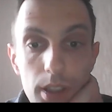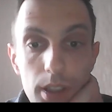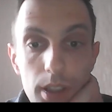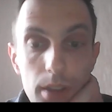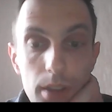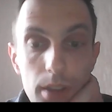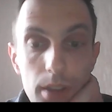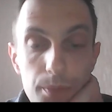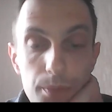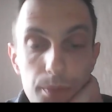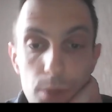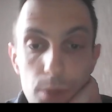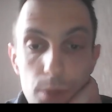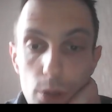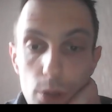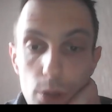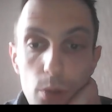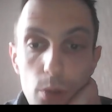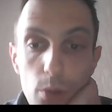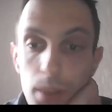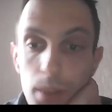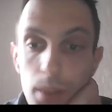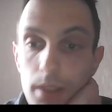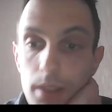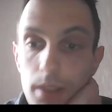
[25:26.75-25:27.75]
here.
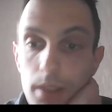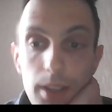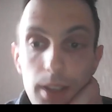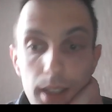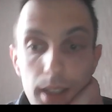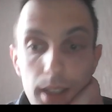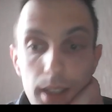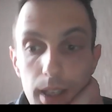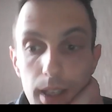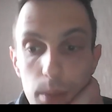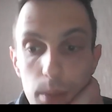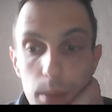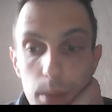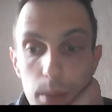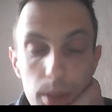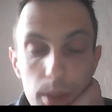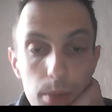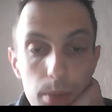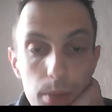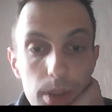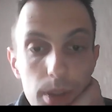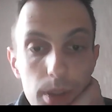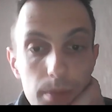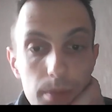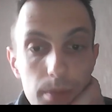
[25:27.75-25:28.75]
So, but
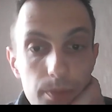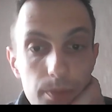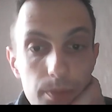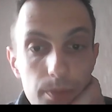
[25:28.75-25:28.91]
maybe